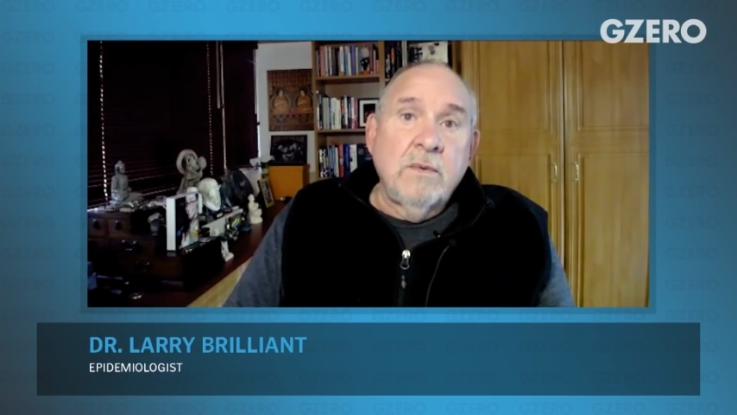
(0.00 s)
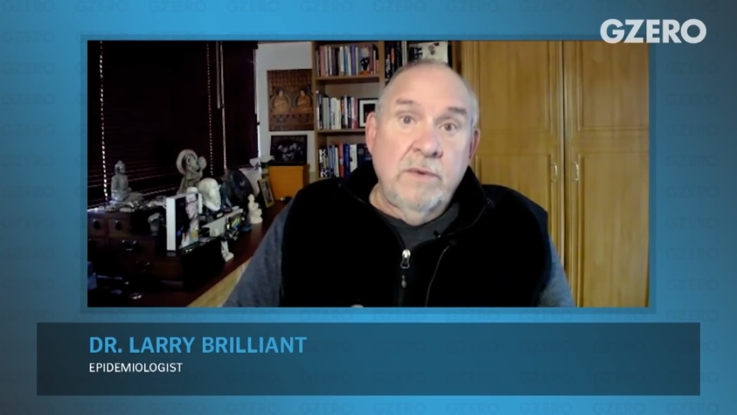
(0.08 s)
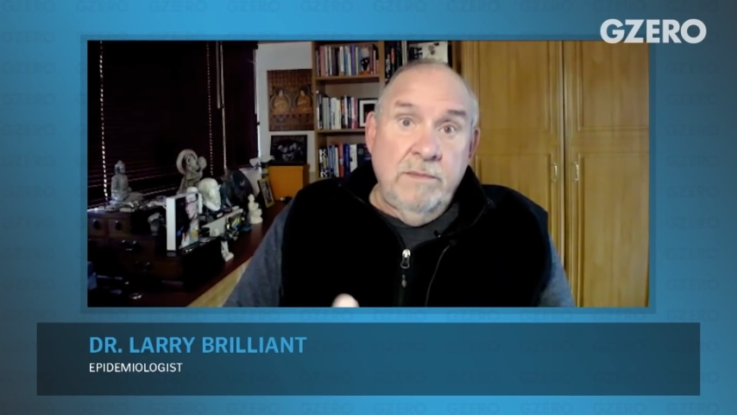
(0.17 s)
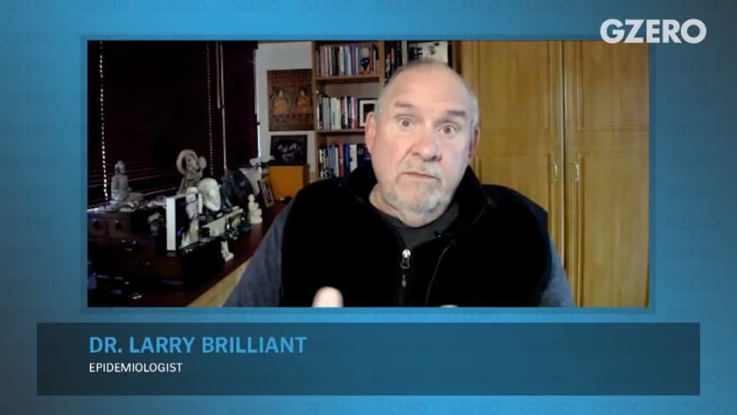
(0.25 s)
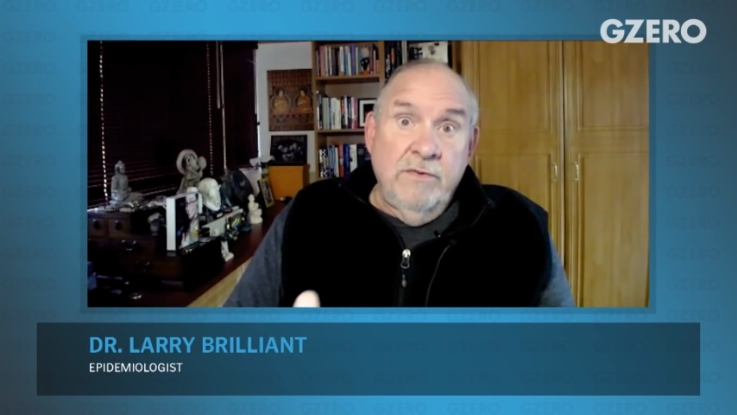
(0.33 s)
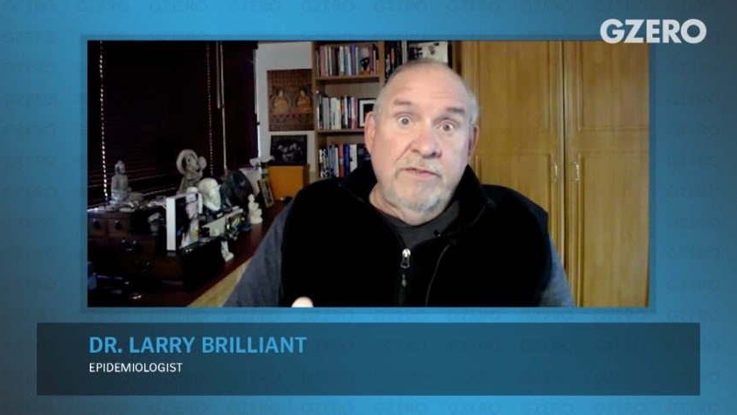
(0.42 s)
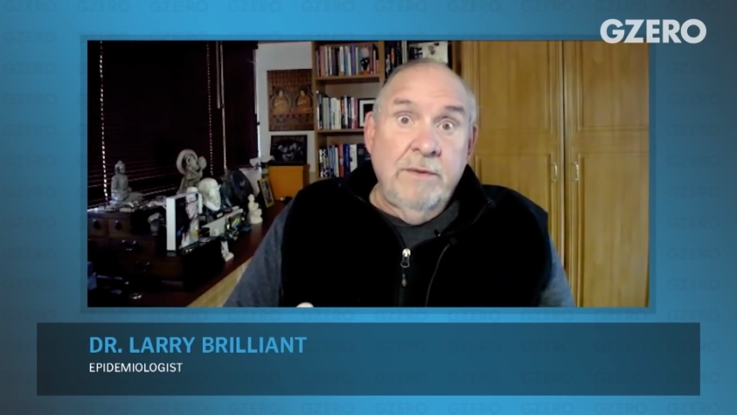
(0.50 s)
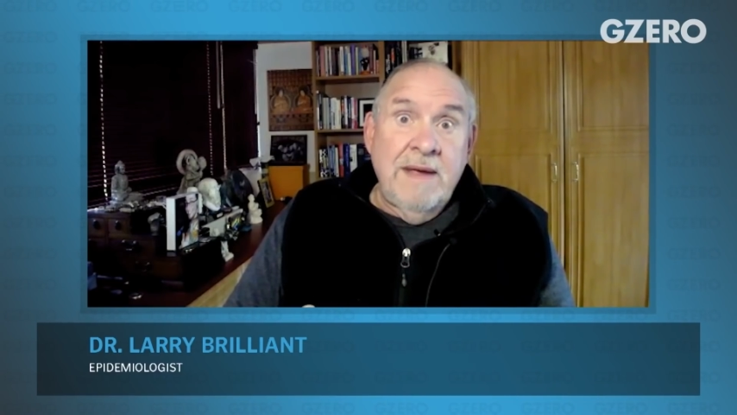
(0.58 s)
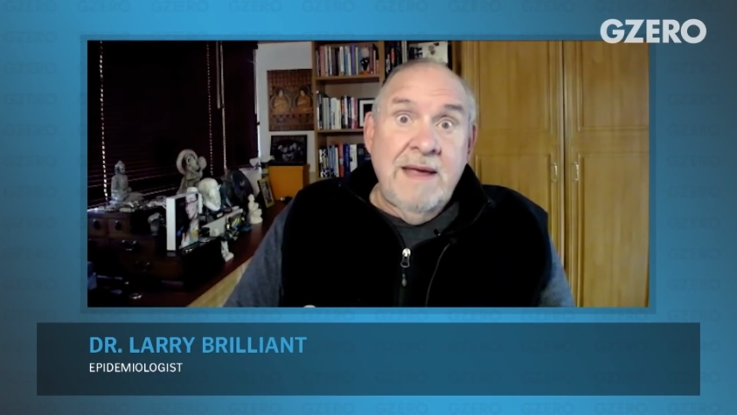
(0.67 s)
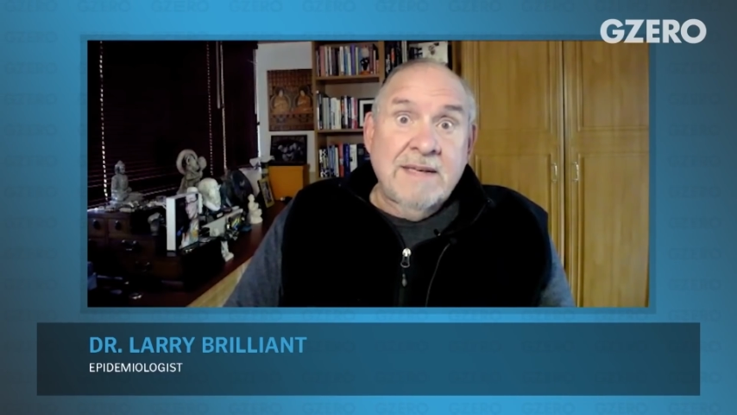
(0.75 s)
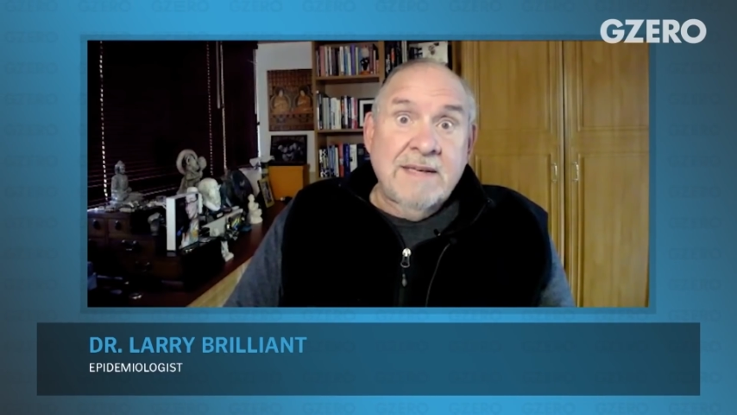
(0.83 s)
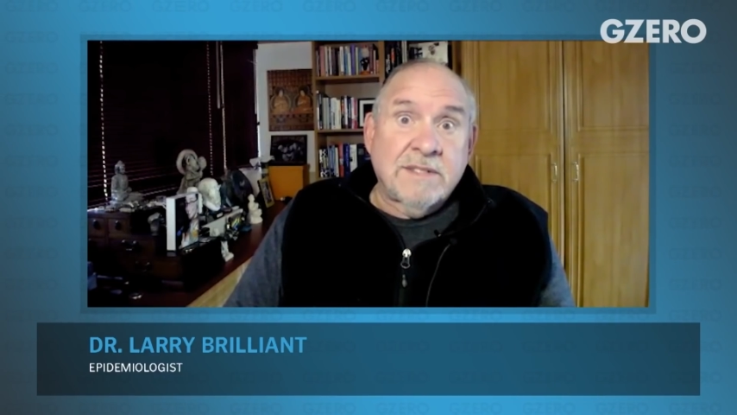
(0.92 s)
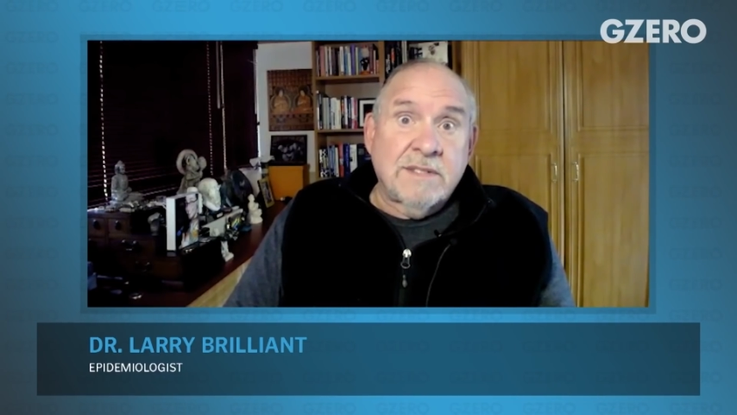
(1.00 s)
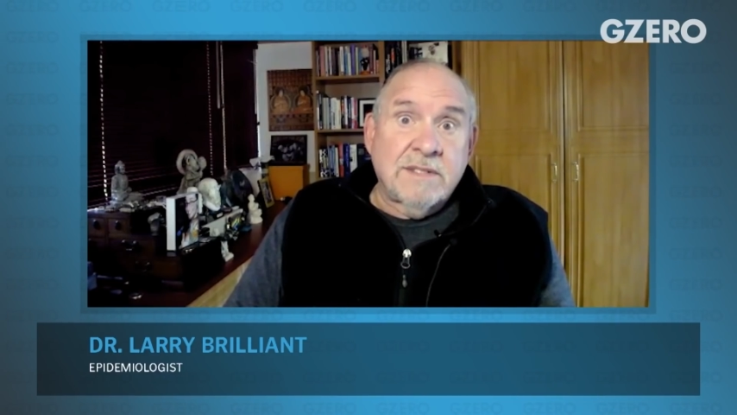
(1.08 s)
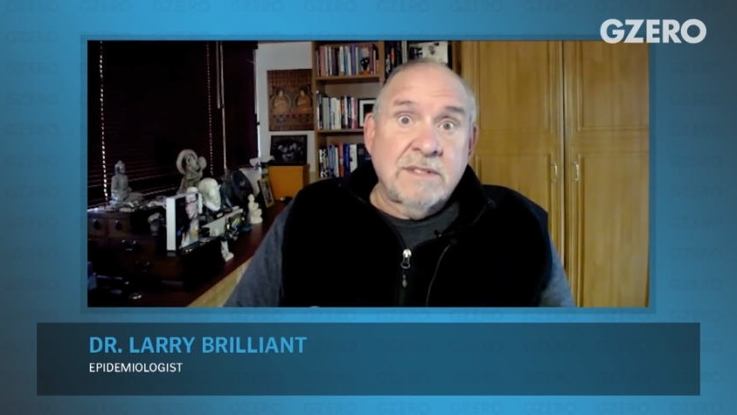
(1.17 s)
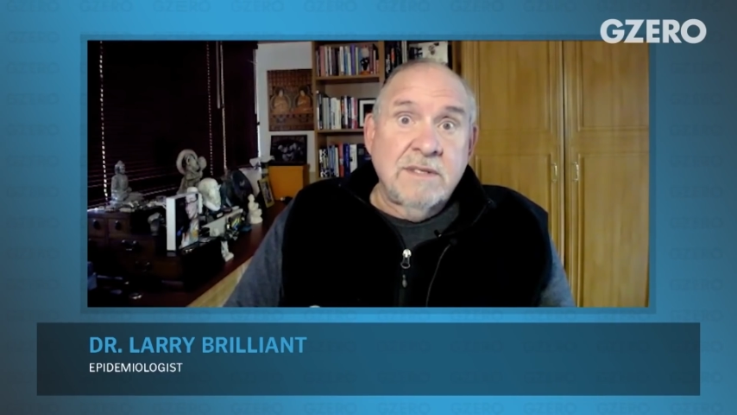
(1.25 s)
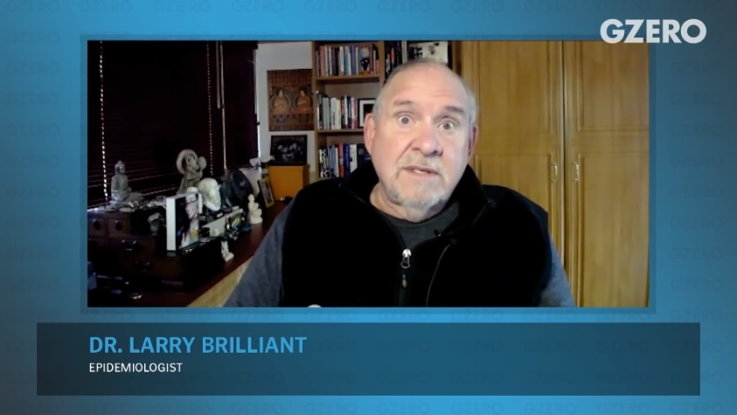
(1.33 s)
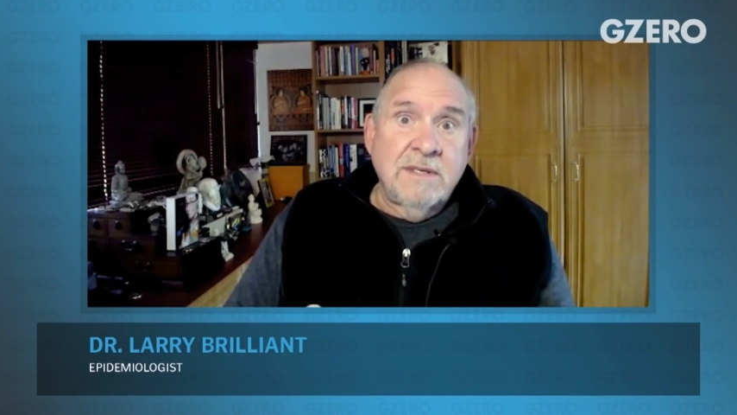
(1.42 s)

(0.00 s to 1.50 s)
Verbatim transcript: Remove their masks.